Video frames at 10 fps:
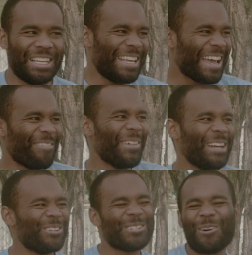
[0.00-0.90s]
yeah,
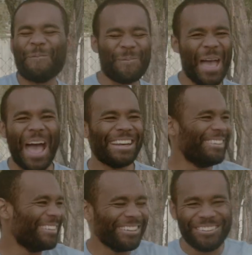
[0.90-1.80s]
man, you're so bad.
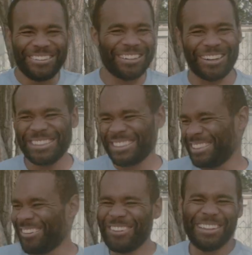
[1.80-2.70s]
You know, you curse
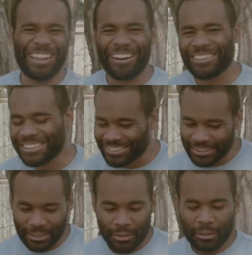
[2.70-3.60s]
and no one cares. And
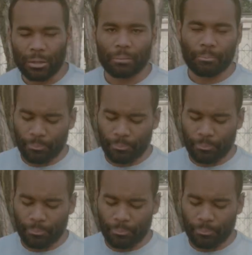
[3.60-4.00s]
no.